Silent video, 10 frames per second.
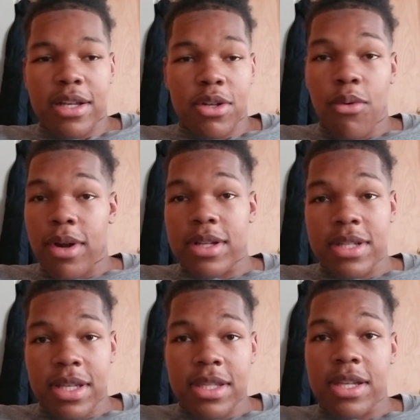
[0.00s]
going
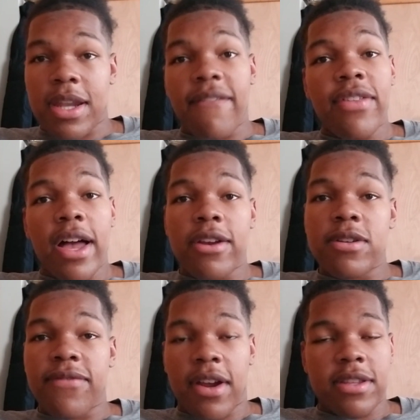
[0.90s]
and looking at
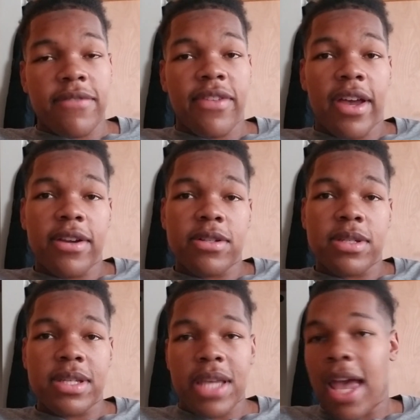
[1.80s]
flyers, finding the
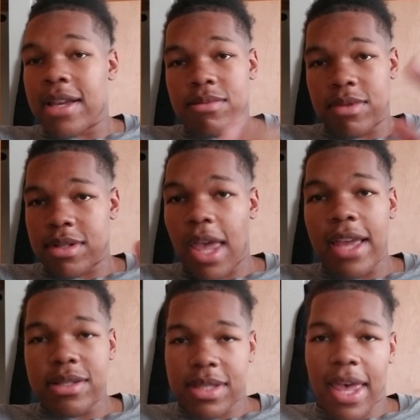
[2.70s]
flyers and